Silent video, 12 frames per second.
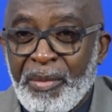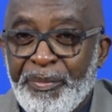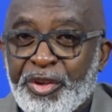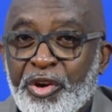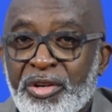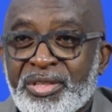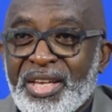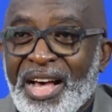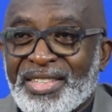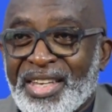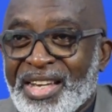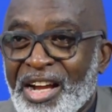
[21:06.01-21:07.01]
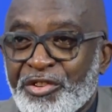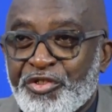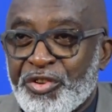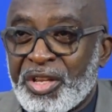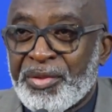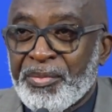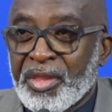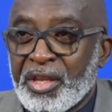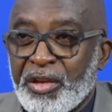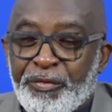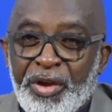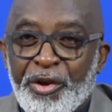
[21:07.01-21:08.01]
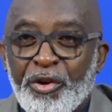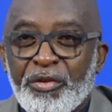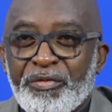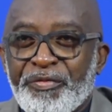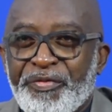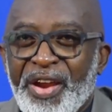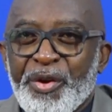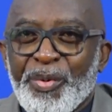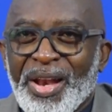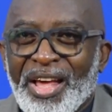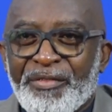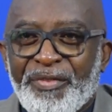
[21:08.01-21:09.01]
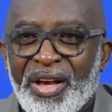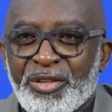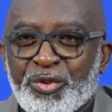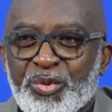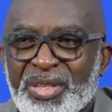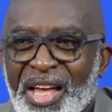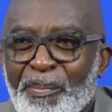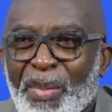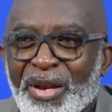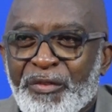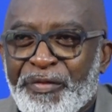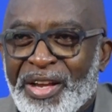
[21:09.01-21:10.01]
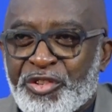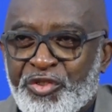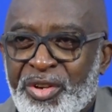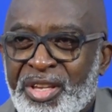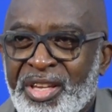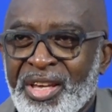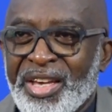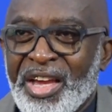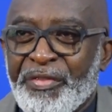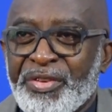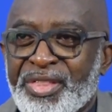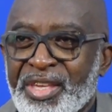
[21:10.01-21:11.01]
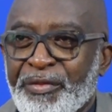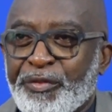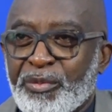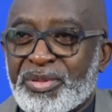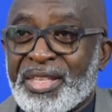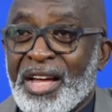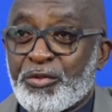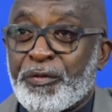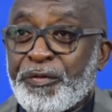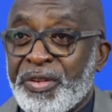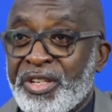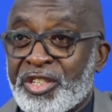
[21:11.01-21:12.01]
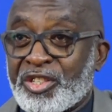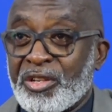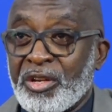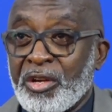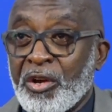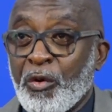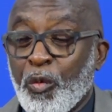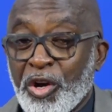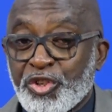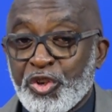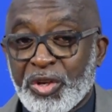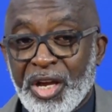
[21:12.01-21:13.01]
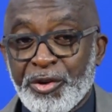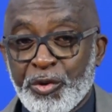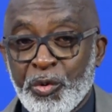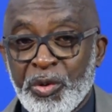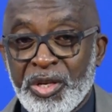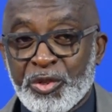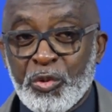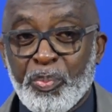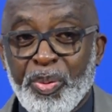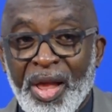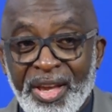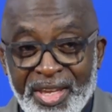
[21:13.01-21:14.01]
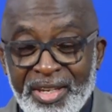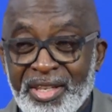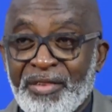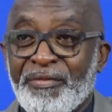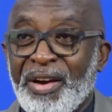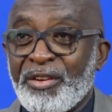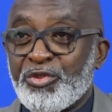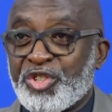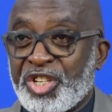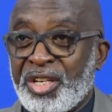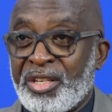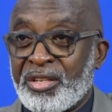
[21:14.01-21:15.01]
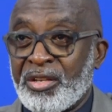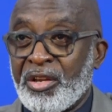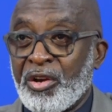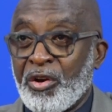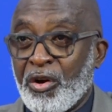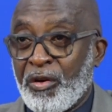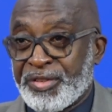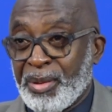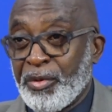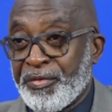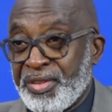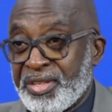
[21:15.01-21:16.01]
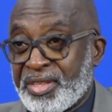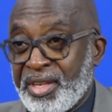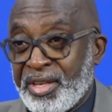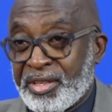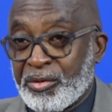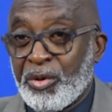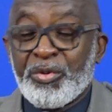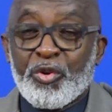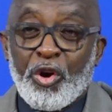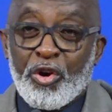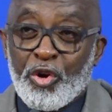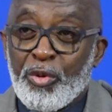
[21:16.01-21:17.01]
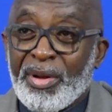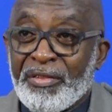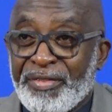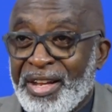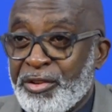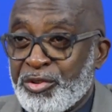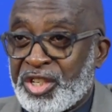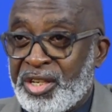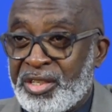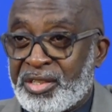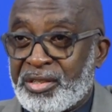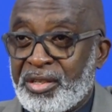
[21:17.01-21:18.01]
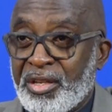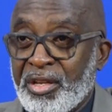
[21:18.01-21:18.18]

Because as a country, if we are not very well advanced to start manufacturing everything from start to finish, what you can do is to plug in the value chain of some of these things, what we call global value chains.